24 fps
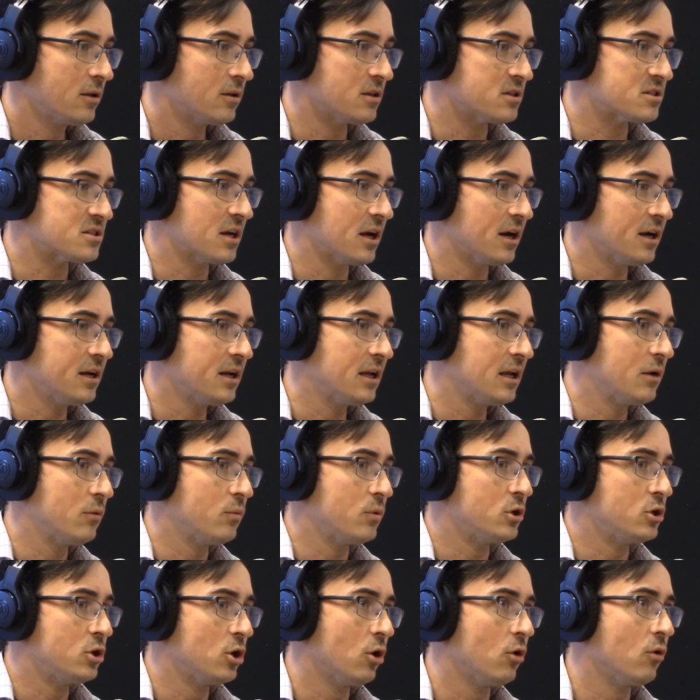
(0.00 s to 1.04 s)
designing and
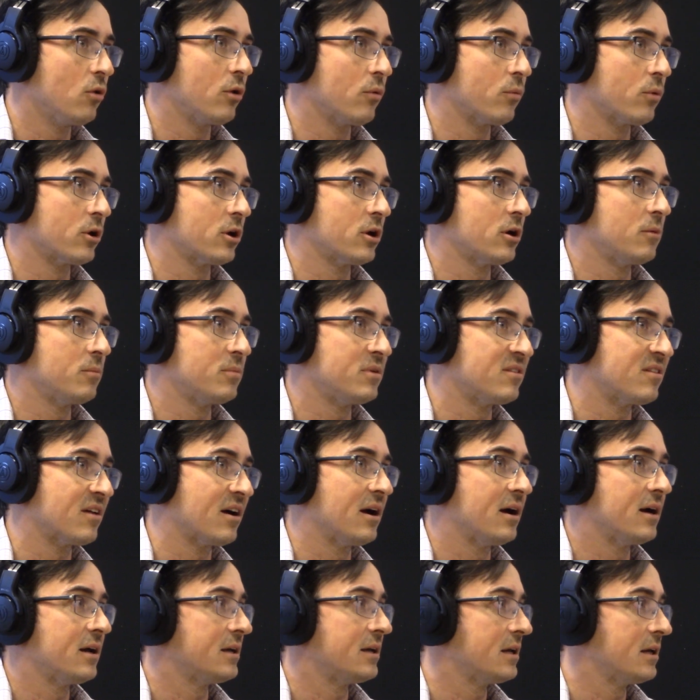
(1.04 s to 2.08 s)
we know that we're going to be
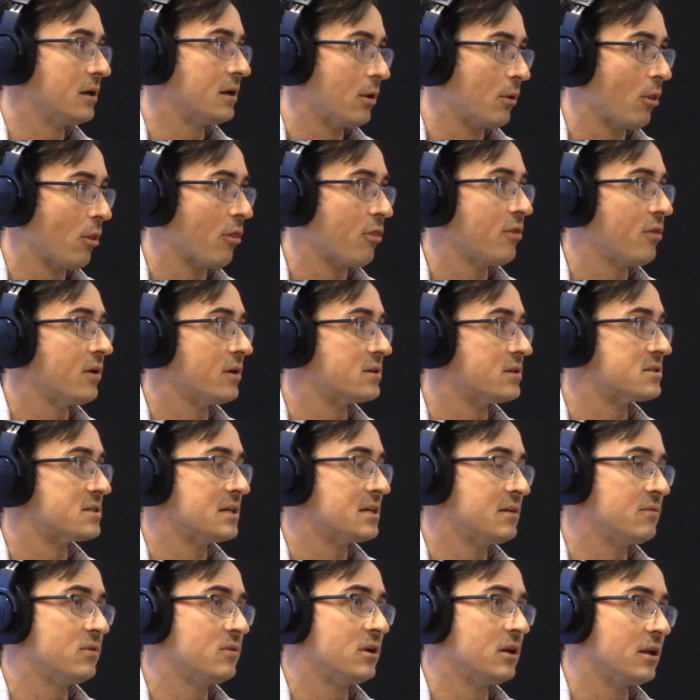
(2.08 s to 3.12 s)
tying in other things
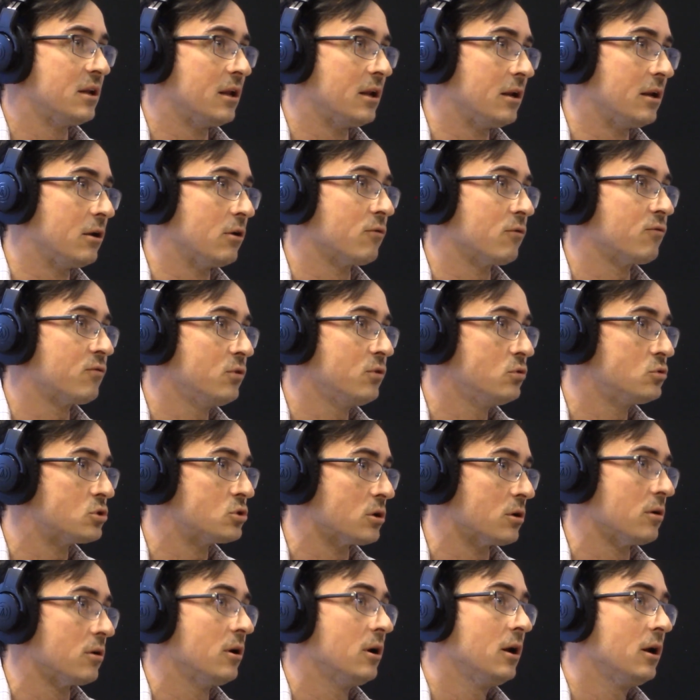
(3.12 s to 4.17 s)
even in the near
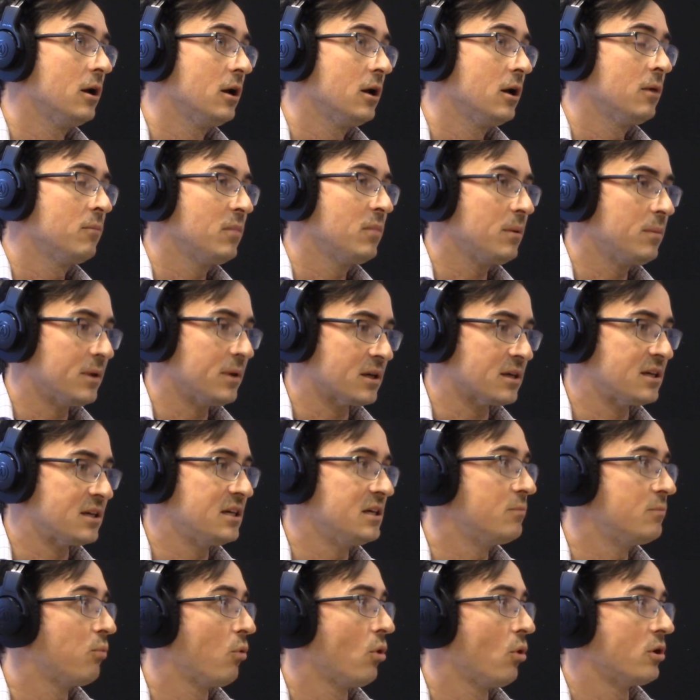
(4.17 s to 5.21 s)
future, maybe at
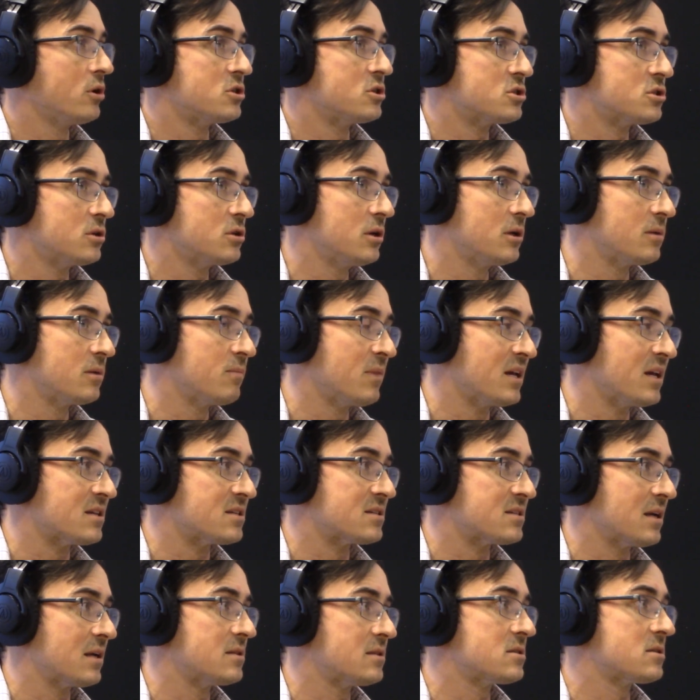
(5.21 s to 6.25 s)
key points, it makes
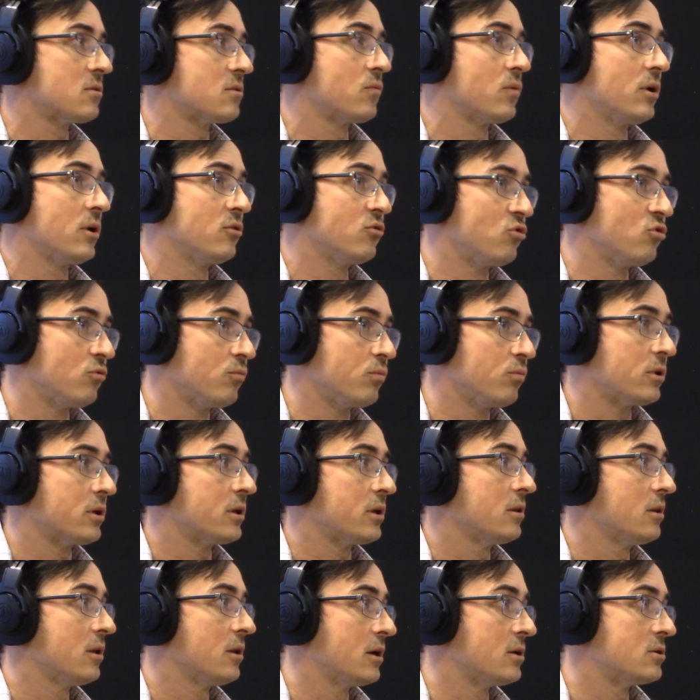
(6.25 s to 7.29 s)
sense to run
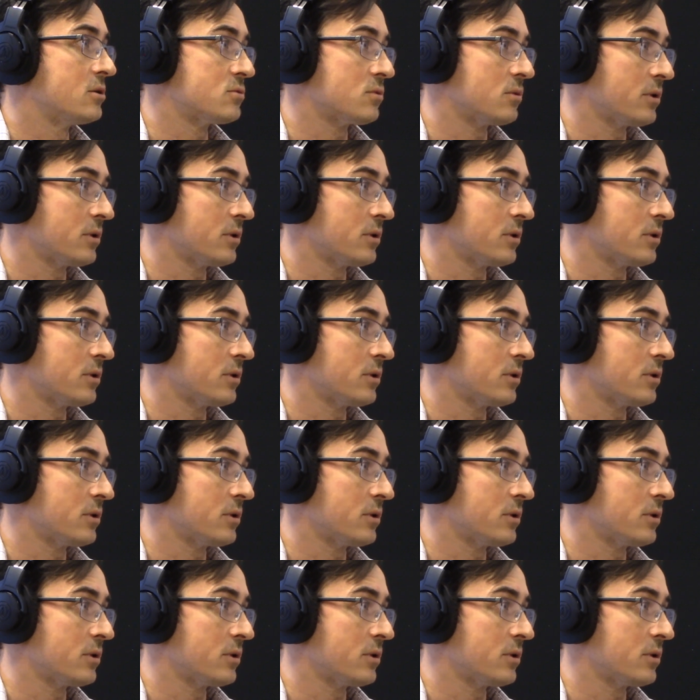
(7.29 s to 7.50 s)
duplicate lines.